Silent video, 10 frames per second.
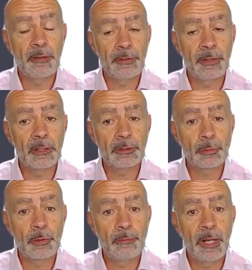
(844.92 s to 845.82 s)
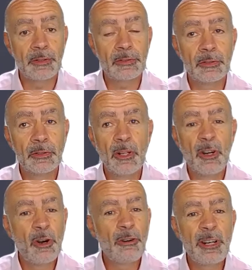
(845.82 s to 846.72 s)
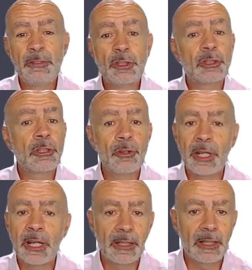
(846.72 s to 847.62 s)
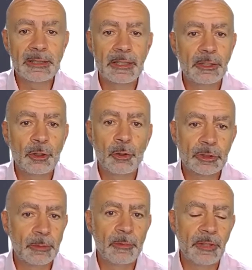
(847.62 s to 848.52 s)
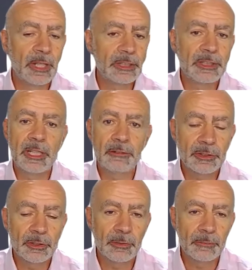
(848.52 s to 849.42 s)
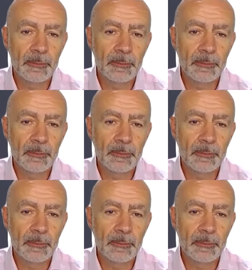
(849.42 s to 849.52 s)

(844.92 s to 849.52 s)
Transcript: for the last 12 months, or even just looking at this in the short term of the next year or two.